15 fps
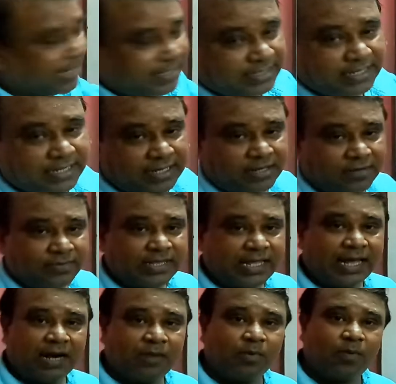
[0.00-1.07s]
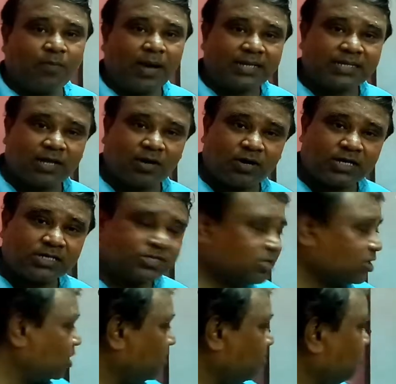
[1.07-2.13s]
AC with the help of Pythagoras
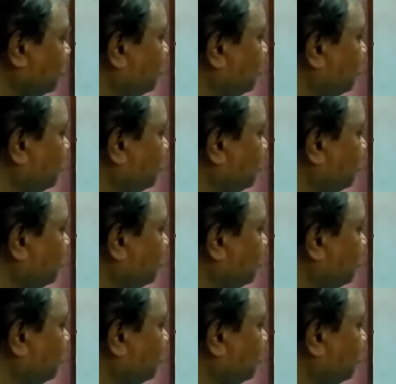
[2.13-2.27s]
Theorem.